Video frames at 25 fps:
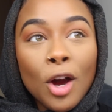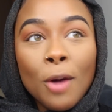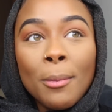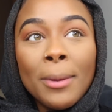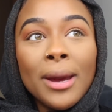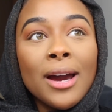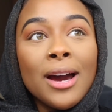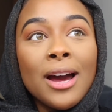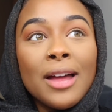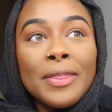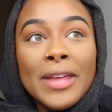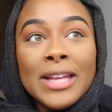Oh
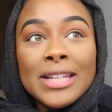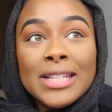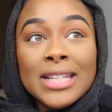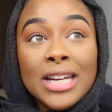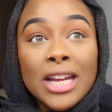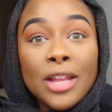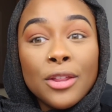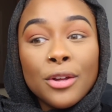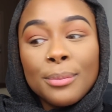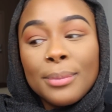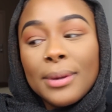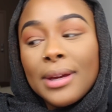my god, that's
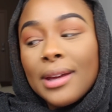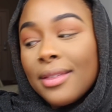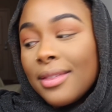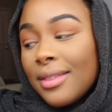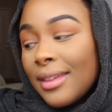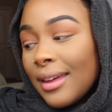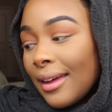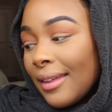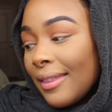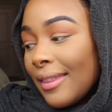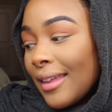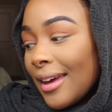another big
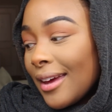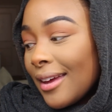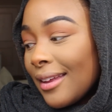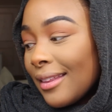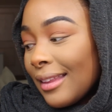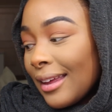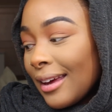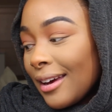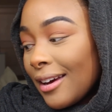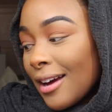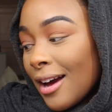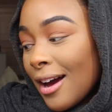thing that
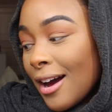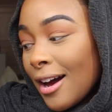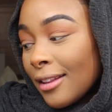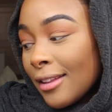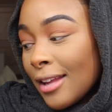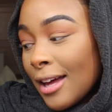like got